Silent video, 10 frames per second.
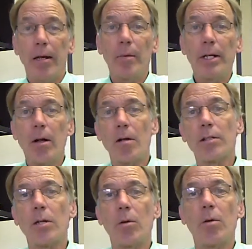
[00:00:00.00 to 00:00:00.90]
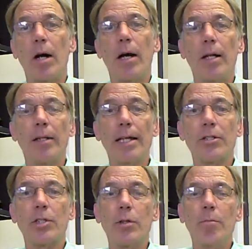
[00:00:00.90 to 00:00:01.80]
But it also
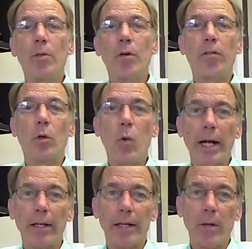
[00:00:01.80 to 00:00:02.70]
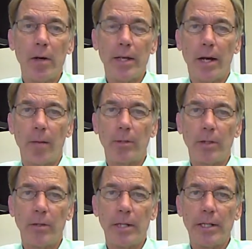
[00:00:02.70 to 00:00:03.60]
lets you move quickly when the
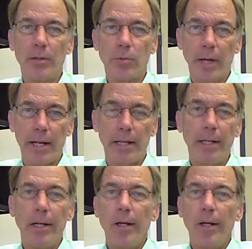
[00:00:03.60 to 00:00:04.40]
opportunity is ready.